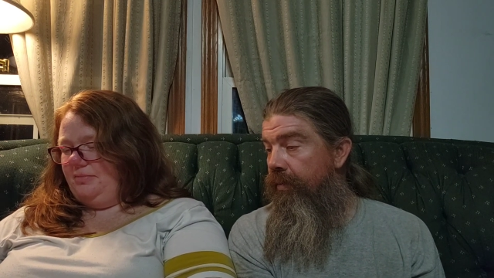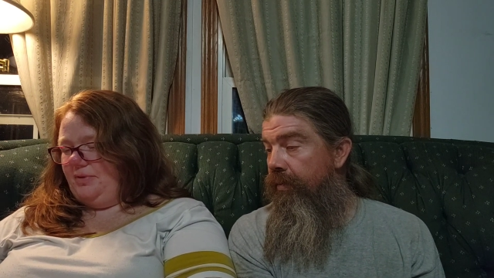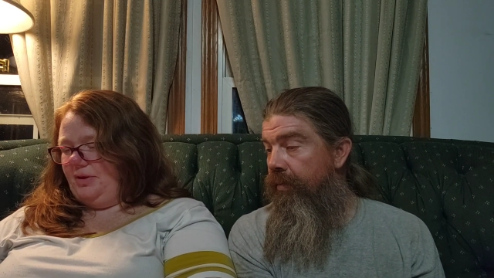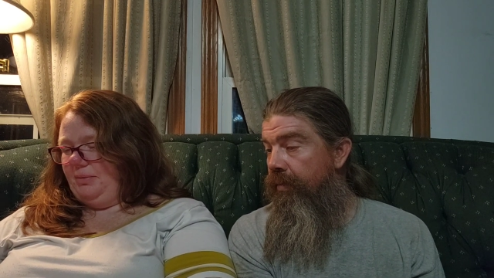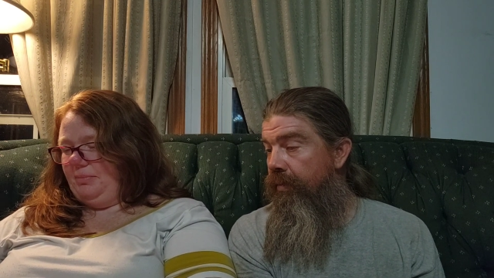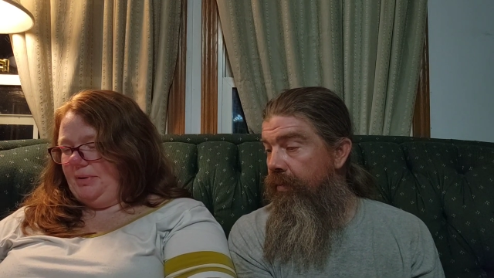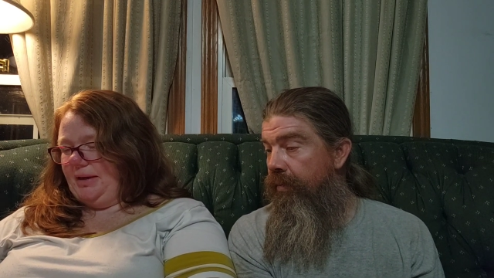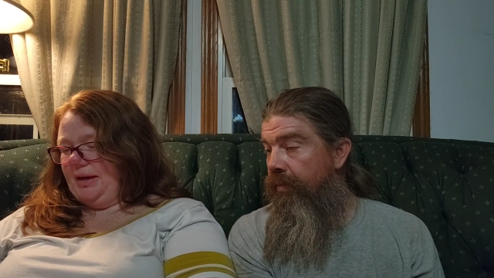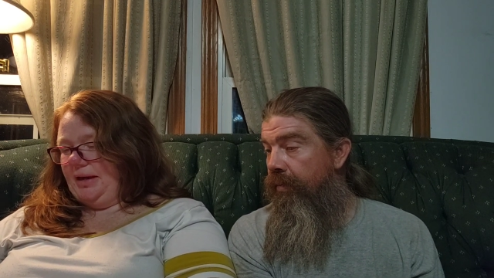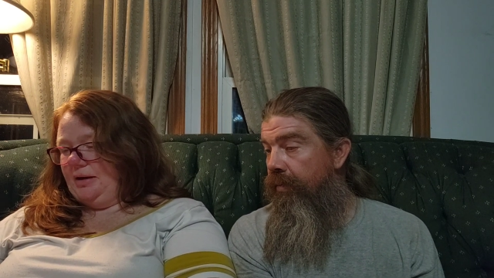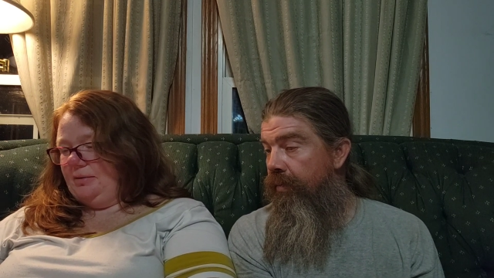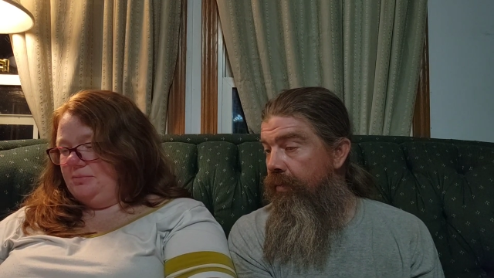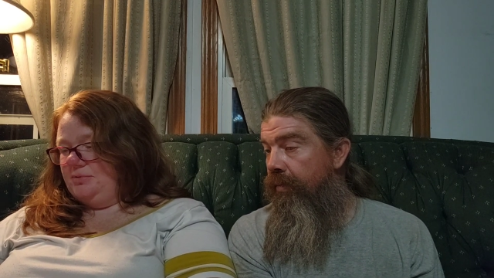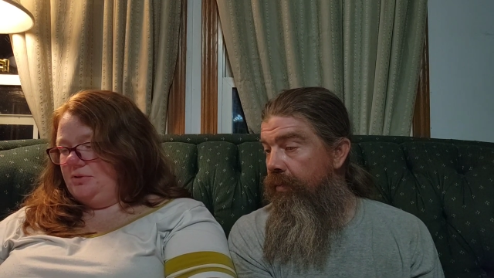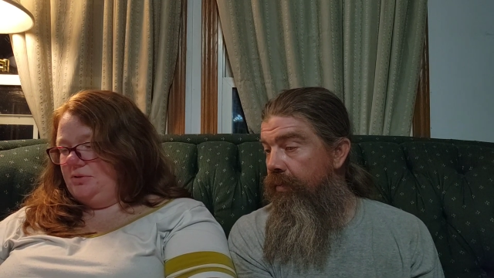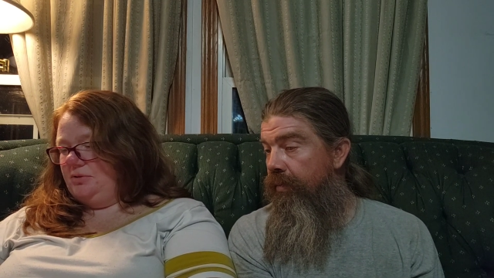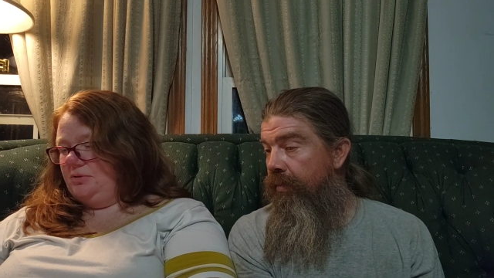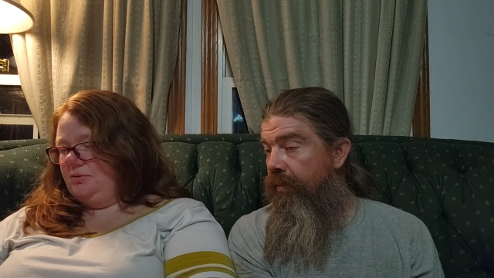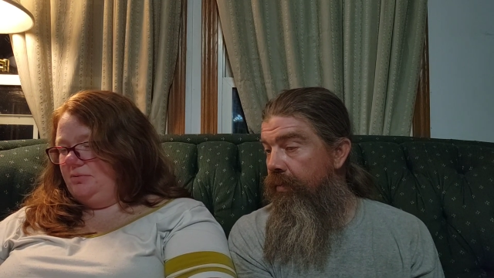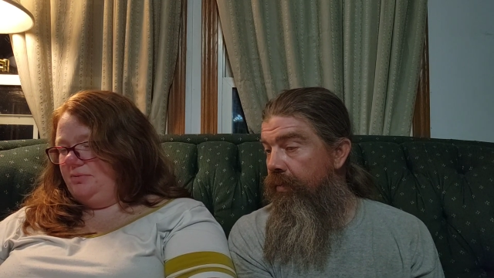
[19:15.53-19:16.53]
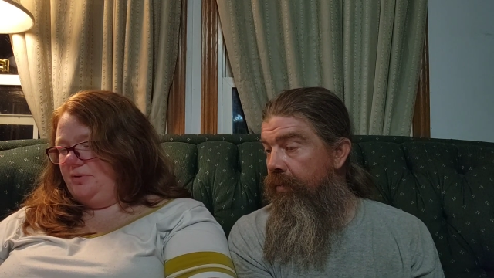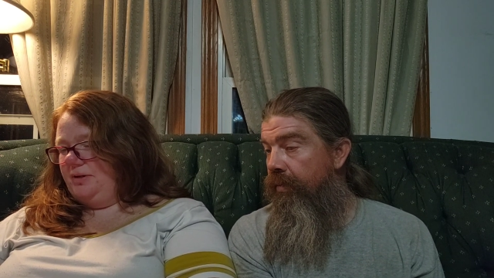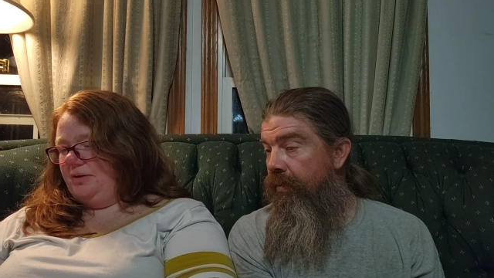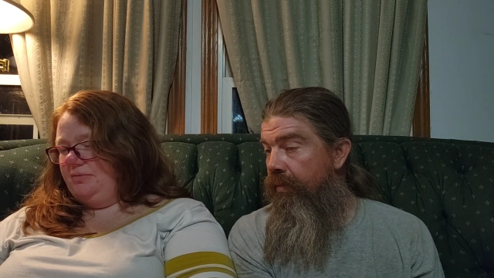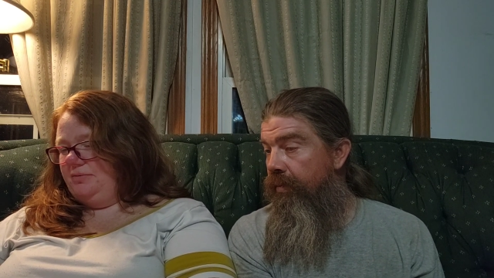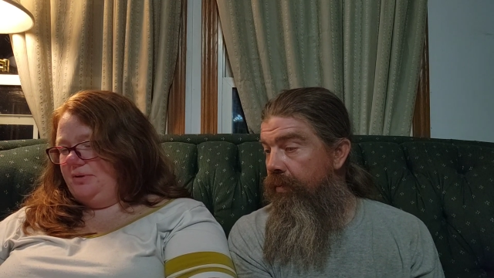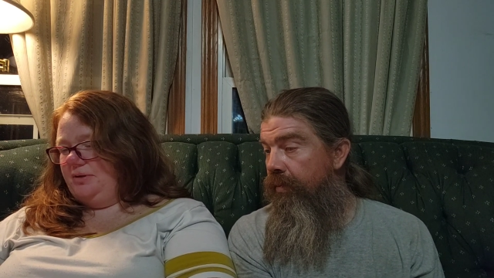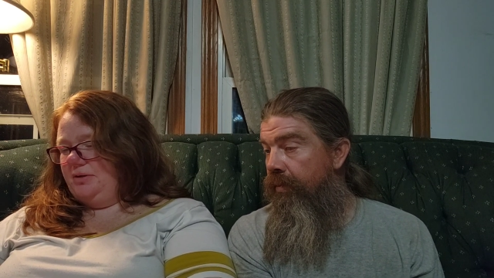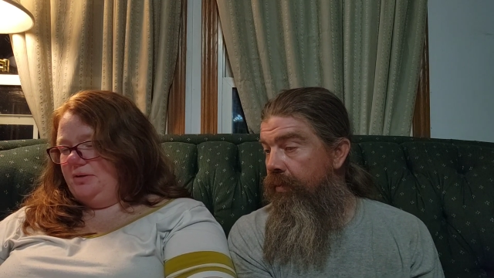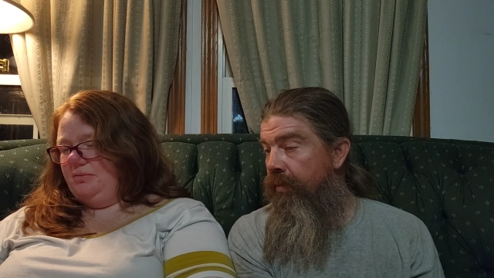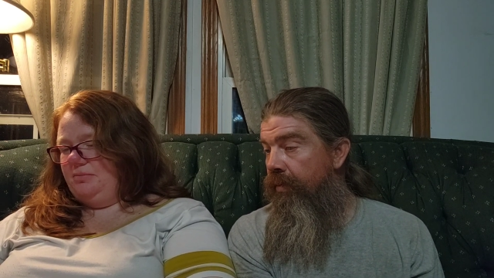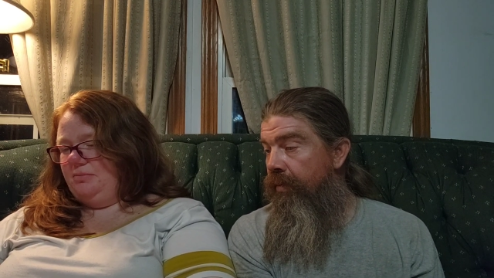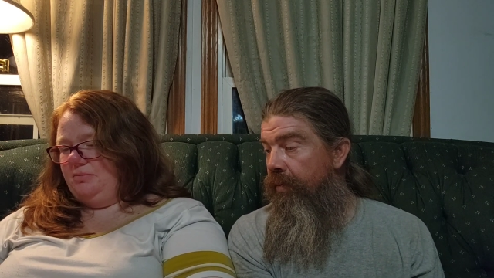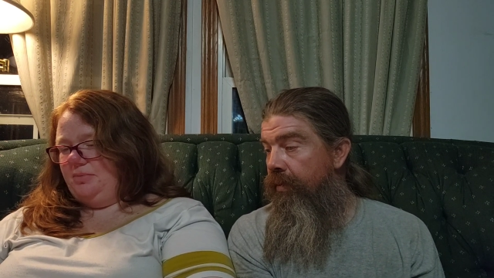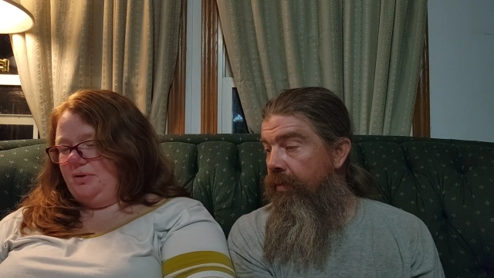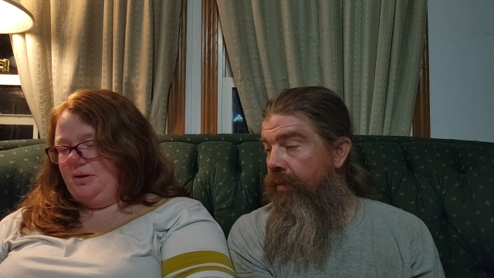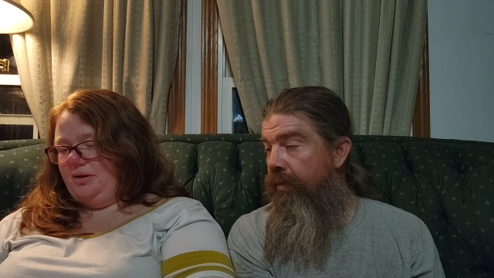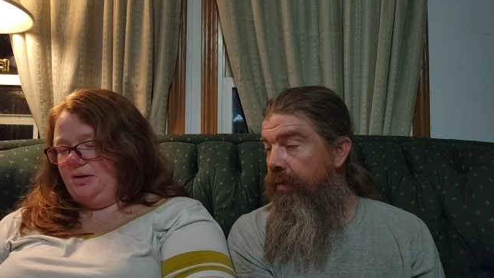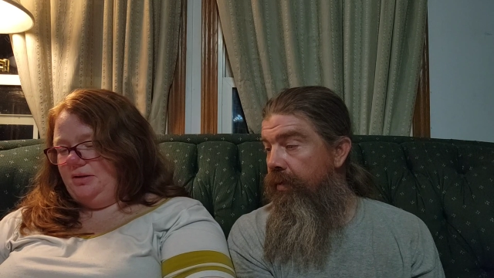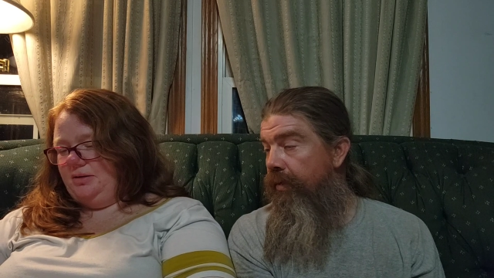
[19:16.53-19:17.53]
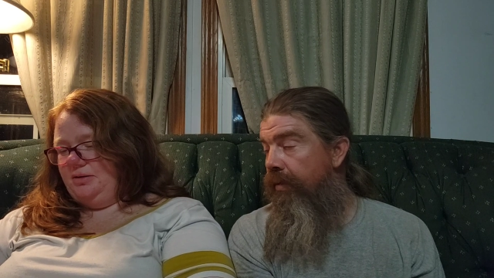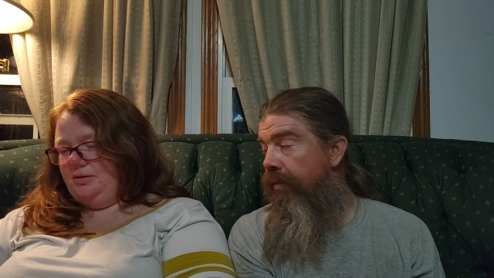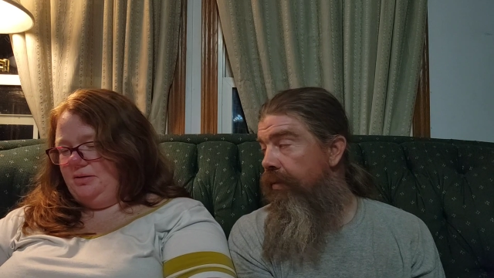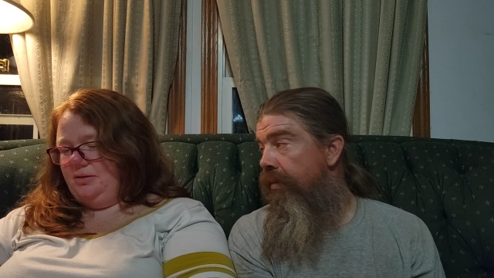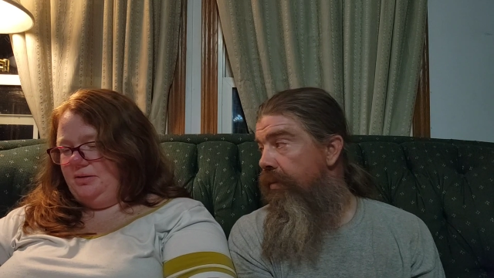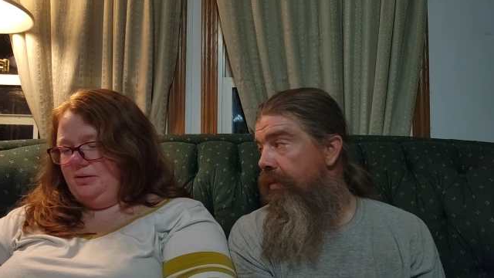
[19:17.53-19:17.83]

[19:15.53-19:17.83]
Speaker 1: like my absolute favorite, but yeah.